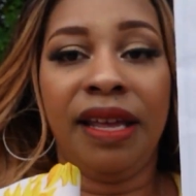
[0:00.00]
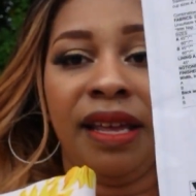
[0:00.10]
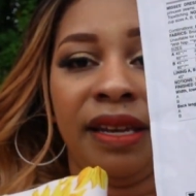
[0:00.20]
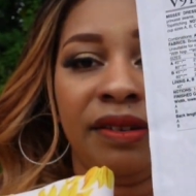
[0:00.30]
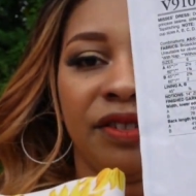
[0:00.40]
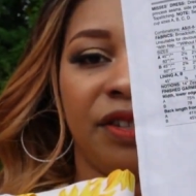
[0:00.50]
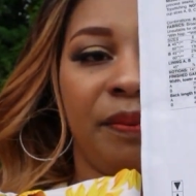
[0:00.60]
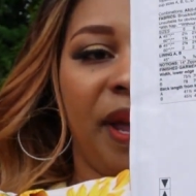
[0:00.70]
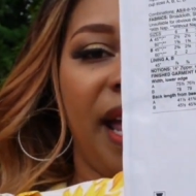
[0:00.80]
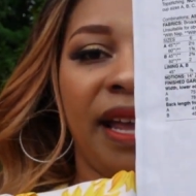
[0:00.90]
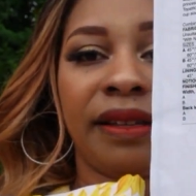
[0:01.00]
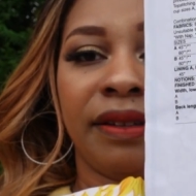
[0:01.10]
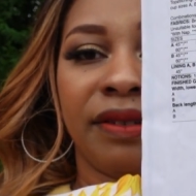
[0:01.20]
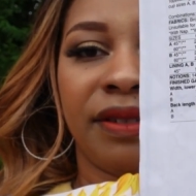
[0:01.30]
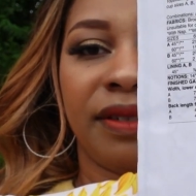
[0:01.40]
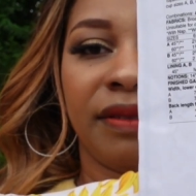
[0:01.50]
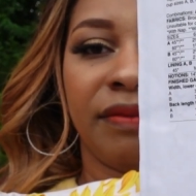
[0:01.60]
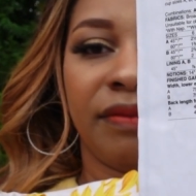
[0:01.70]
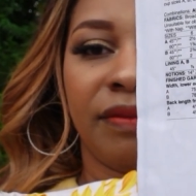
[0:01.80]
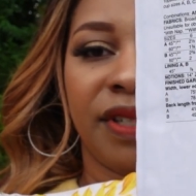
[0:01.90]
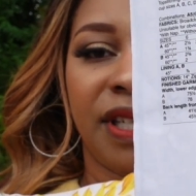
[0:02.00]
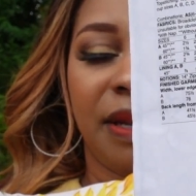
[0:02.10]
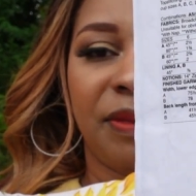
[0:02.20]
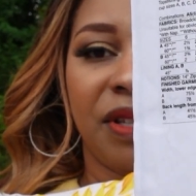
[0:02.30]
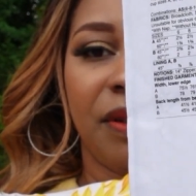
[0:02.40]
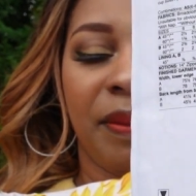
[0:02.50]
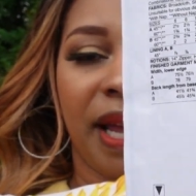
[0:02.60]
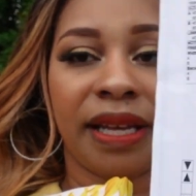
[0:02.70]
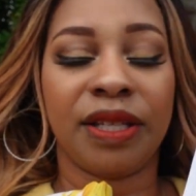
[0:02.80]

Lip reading: And here's the back. There's seams in the back